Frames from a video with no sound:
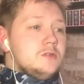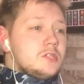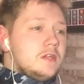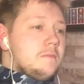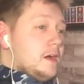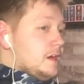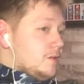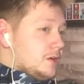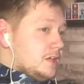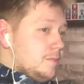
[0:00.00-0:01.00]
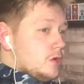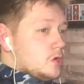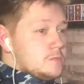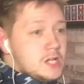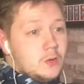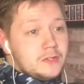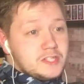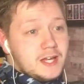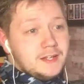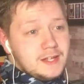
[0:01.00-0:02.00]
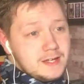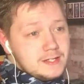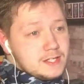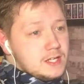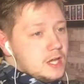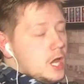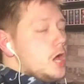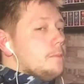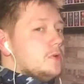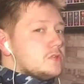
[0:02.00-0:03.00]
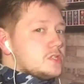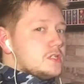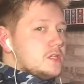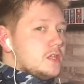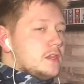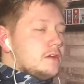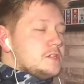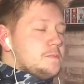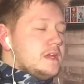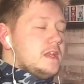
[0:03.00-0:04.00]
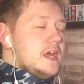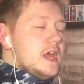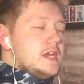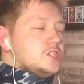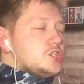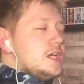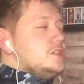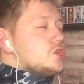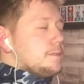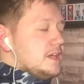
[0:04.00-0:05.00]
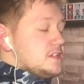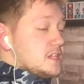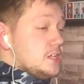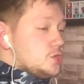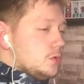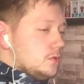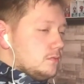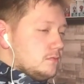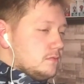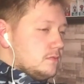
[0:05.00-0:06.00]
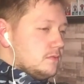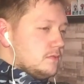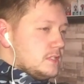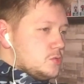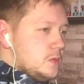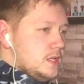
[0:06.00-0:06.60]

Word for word: usually My Hero Academia comes out on Saturdays. But there has been a change-up in the schedule this